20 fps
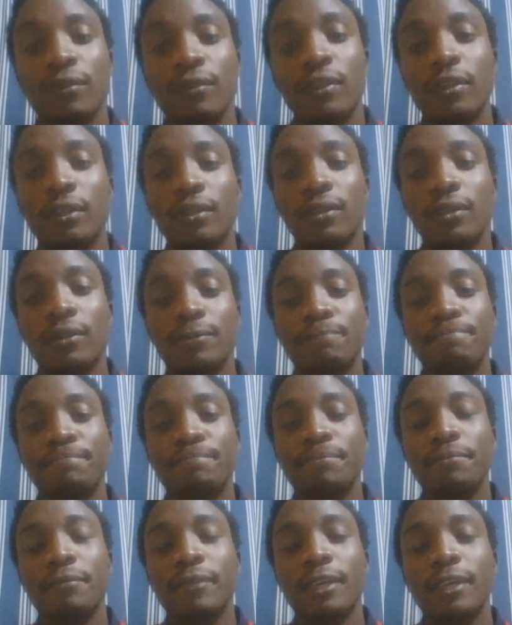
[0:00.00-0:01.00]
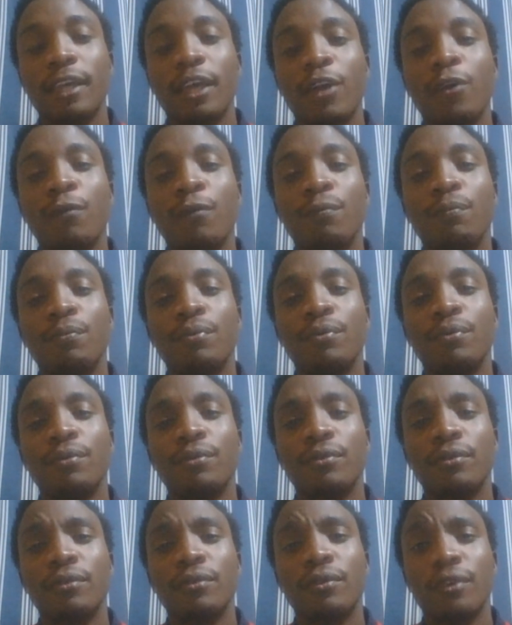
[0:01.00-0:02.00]
And I hope
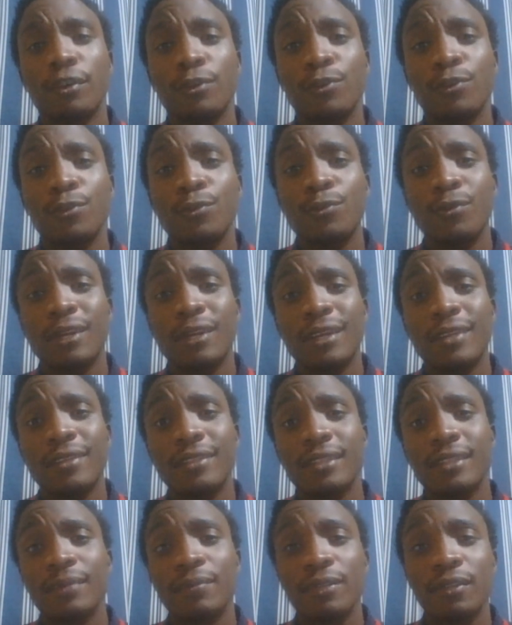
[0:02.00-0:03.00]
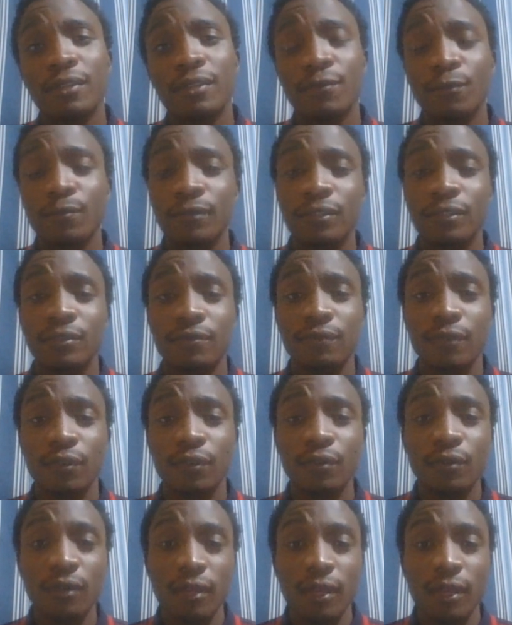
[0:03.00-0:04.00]
you learned something from this
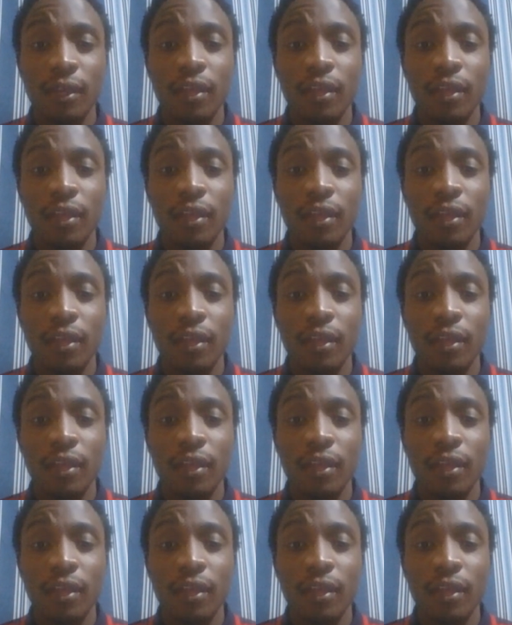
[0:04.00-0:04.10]
video,